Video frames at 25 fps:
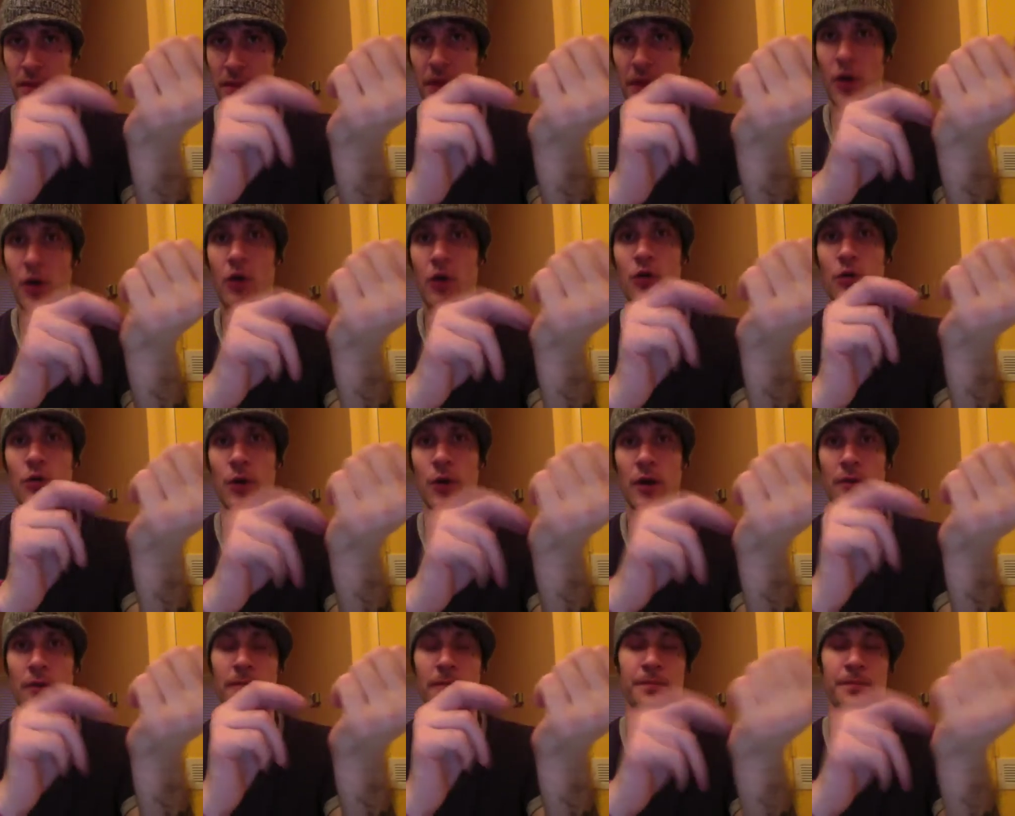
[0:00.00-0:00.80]

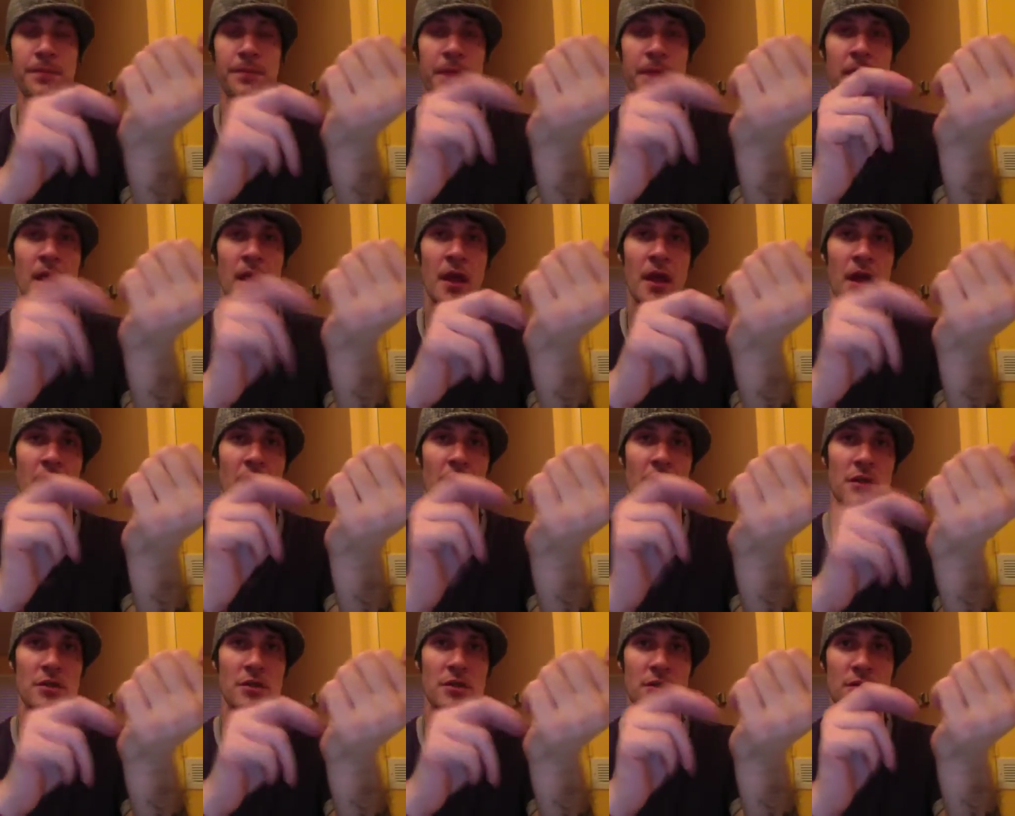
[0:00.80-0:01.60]
hardware.
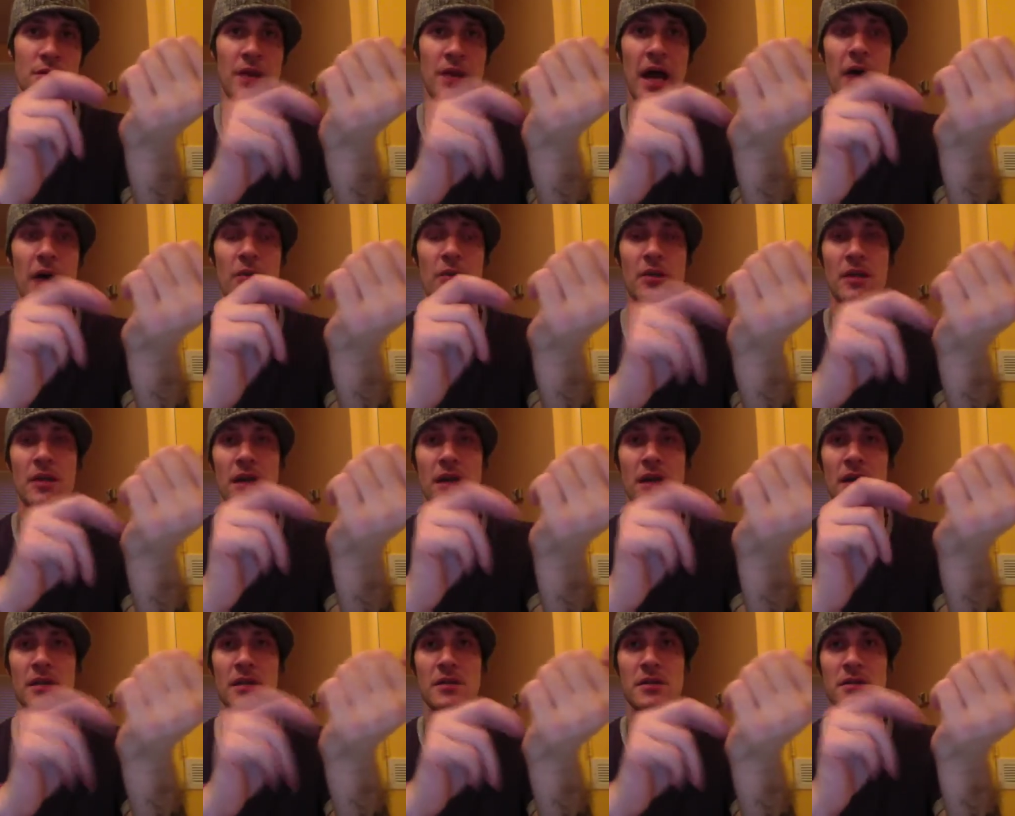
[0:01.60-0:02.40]
And so
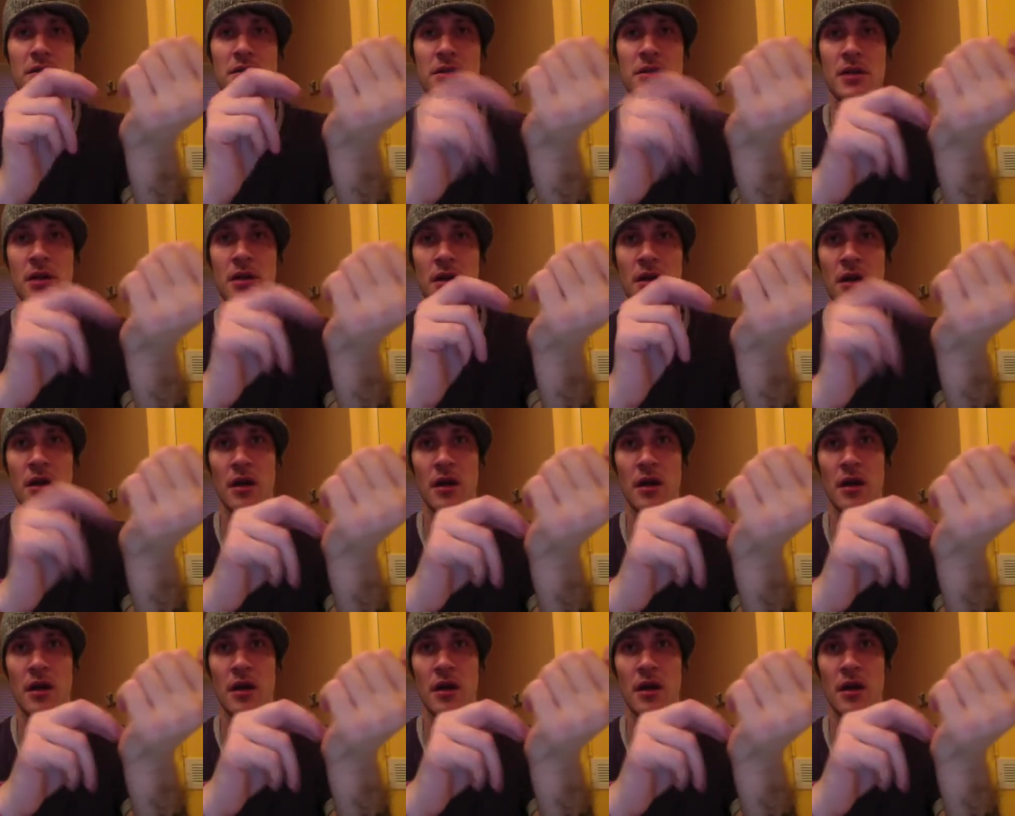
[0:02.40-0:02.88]
nowadays,